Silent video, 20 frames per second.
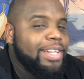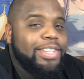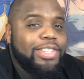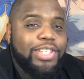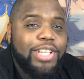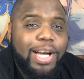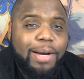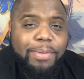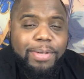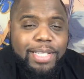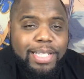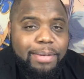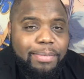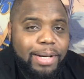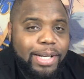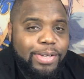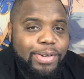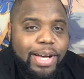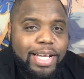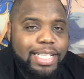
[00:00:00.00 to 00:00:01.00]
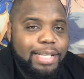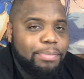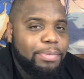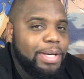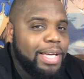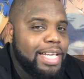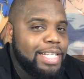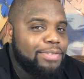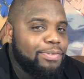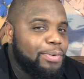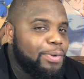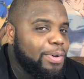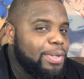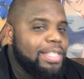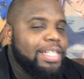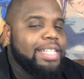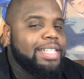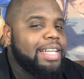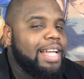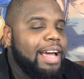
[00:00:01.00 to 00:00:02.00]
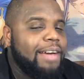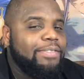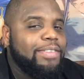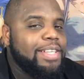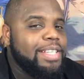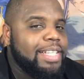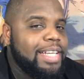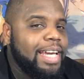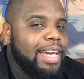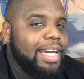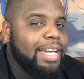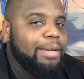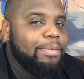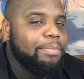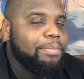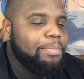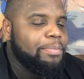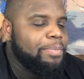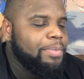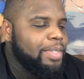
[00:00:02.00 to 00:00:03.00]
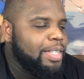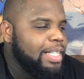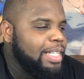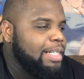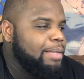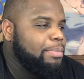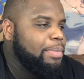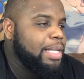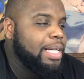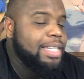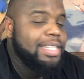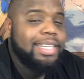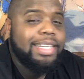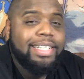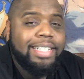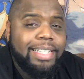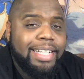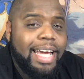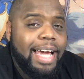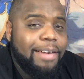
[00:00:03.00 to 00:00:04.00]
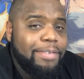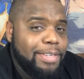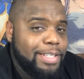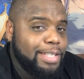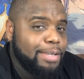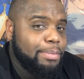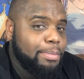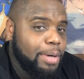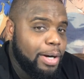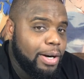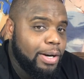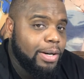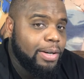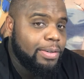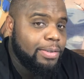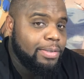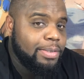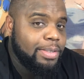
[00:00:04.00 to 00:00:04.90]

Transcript: Share it with somebody who has a P S four and doesn't have this game, because they could have it tomorrow.